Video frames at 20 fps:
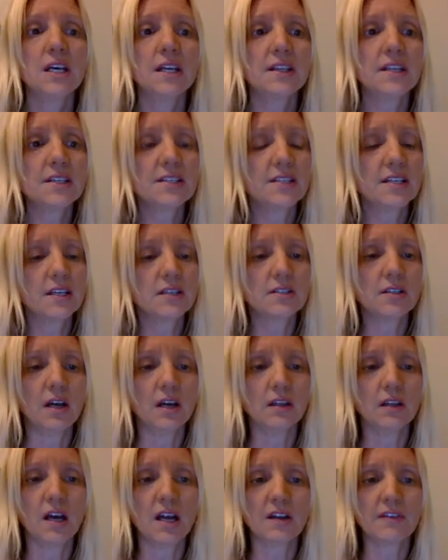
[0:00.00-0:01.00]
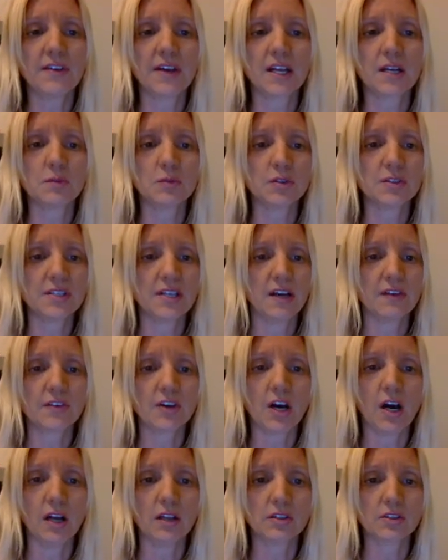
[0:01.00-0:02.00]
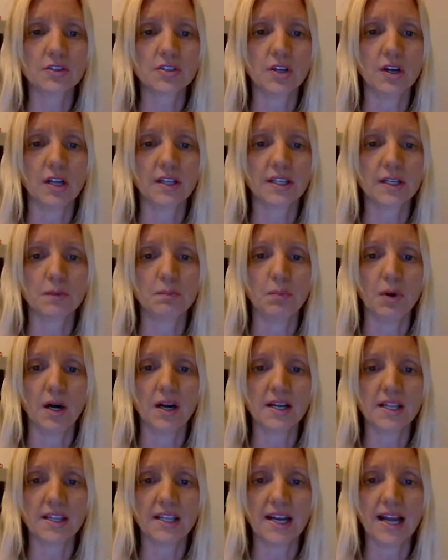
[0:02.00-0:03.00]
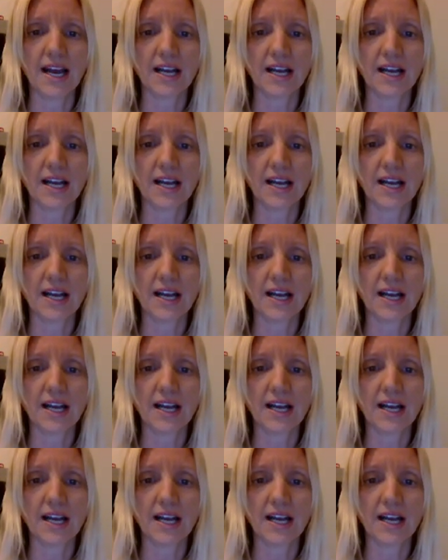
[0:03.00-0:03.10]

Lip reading: This says a lot of animals have colors on their body that